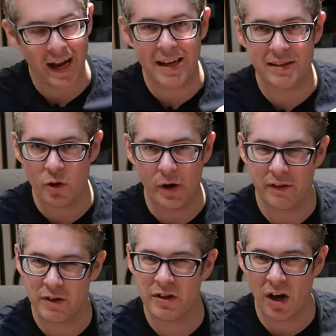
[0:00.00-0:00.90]
that is
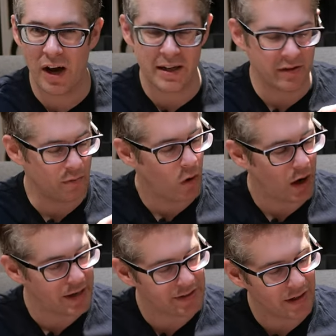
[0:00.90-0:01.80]
annoying.
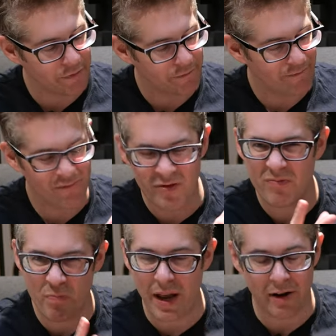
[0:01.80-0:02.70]
Design-wise, I'm a
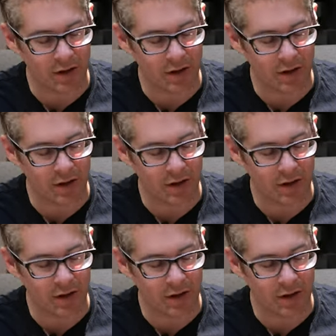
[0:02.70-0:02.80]
bit